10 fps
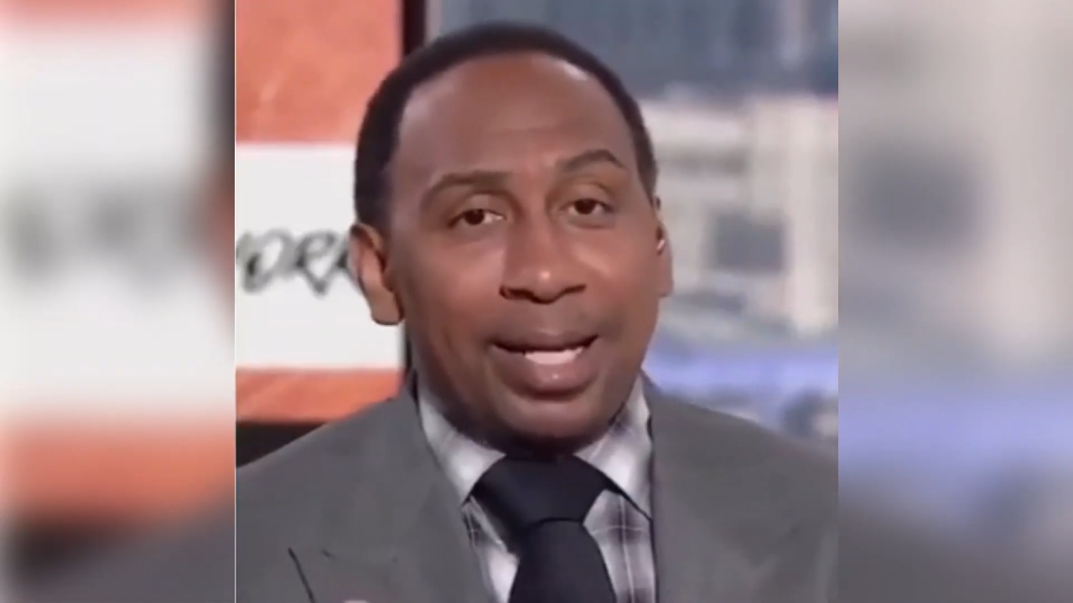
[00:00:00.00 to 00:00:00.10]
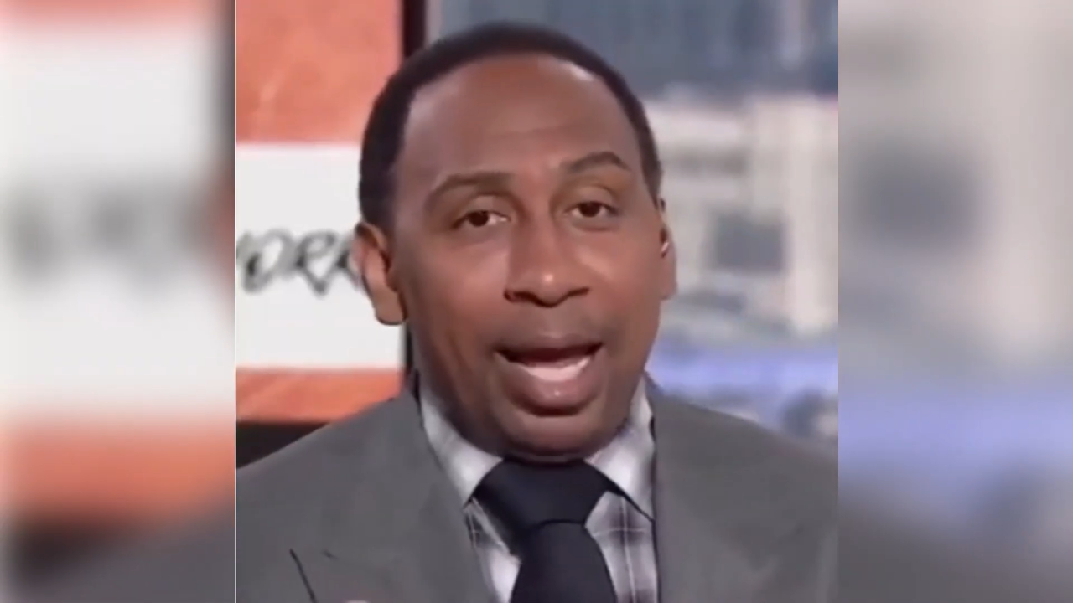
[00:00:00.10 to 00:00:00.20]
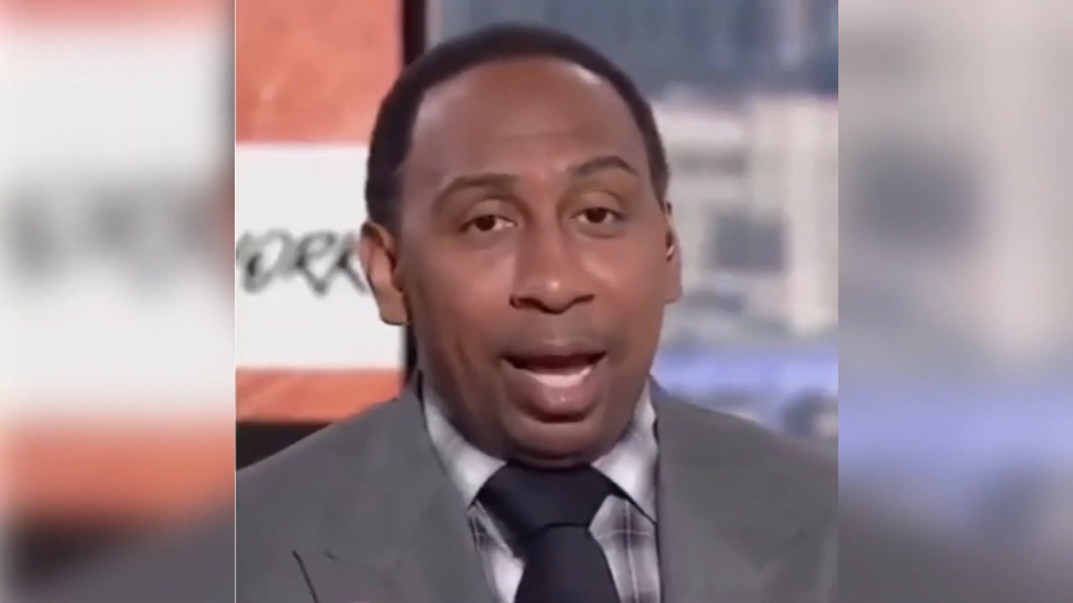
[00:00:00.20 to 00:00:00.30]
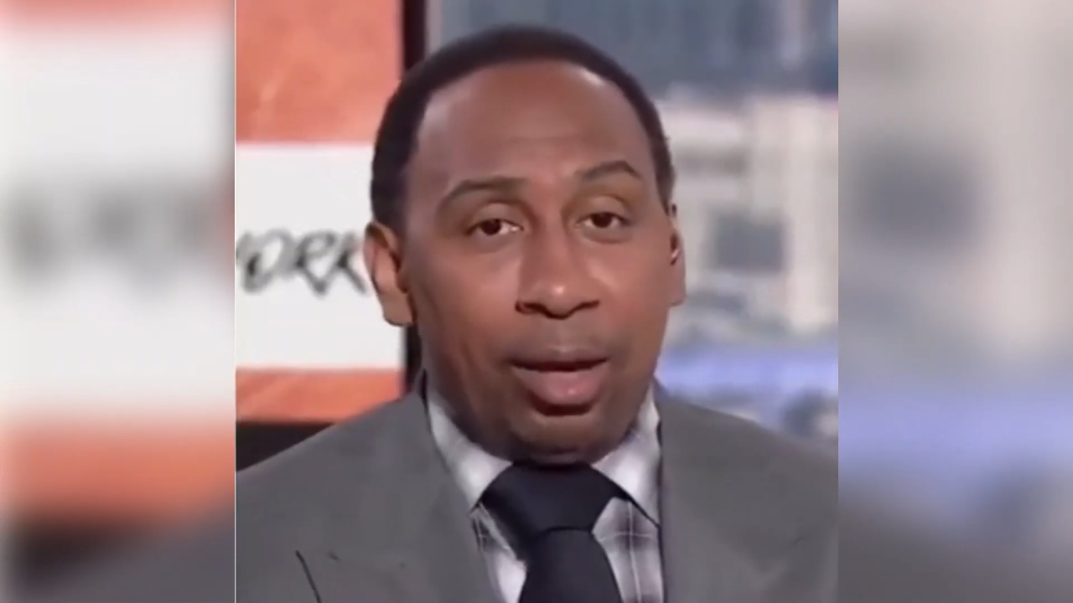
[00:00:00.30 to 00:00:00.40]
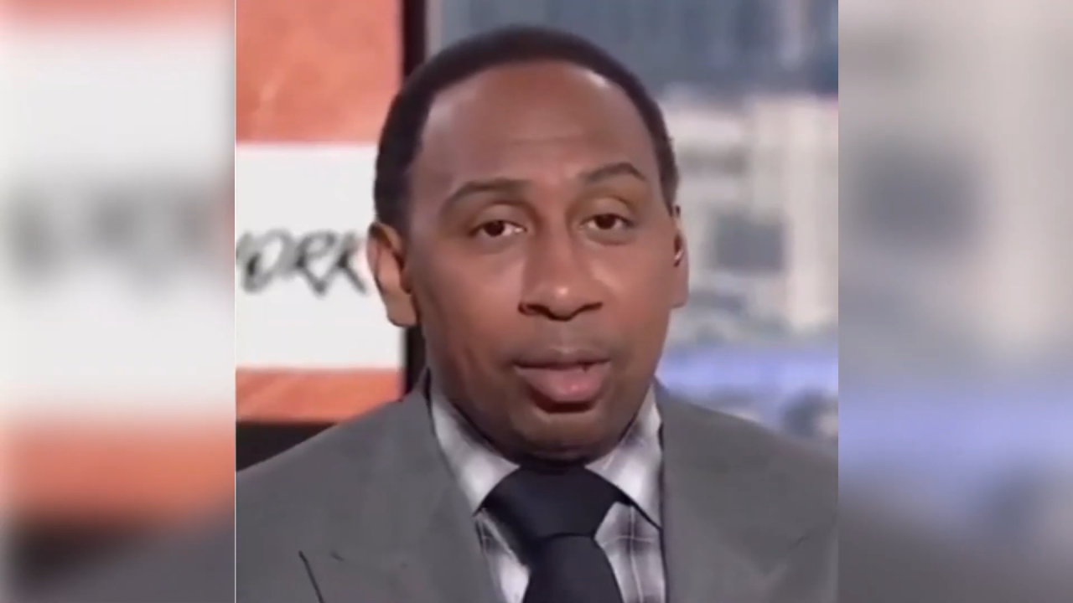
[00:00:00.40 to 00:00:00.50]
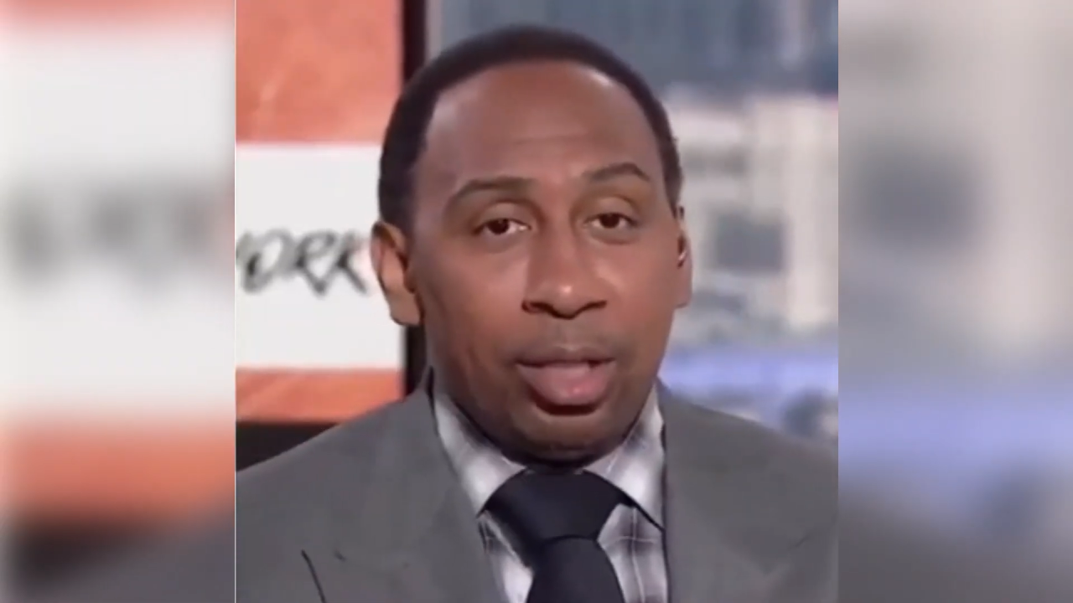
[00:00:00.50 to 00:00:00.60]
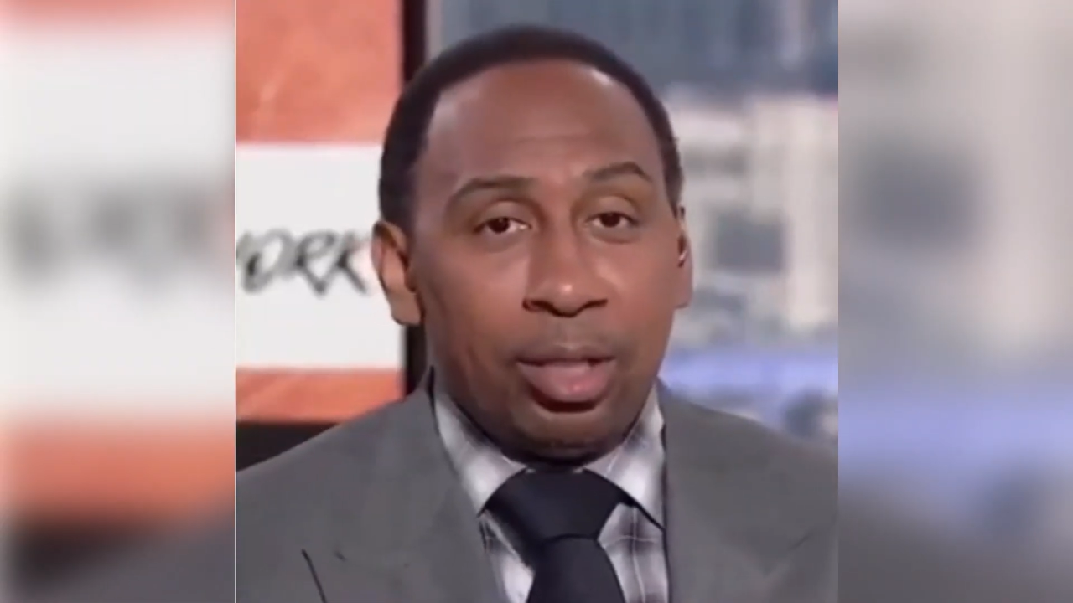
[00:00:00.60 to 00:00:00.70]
now,